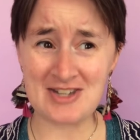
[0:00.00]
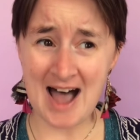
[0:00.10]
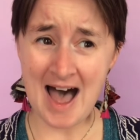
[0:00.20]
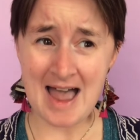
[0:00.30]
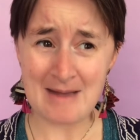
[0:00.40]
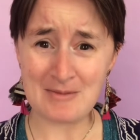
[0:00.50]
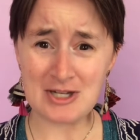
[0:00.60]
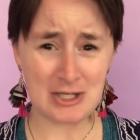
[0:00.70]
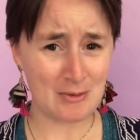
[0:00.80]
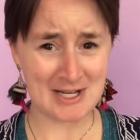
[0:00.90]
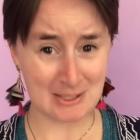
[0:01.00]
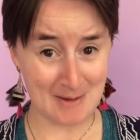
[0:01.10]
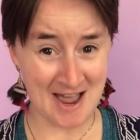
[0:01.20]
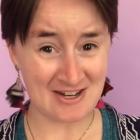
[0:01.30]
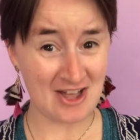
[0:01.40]
time to
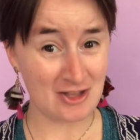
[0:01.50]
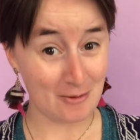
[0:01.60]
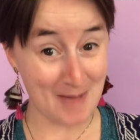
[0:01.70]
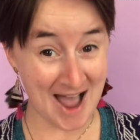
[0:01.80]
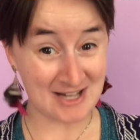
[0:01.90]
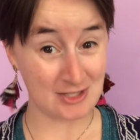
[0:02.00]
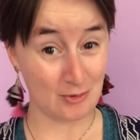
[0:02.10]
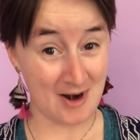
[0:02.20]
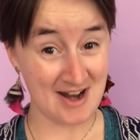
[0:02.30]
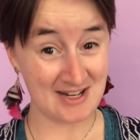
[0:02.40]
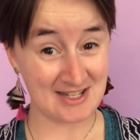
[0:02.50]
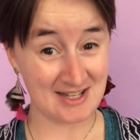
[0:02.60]
expand on their backstories.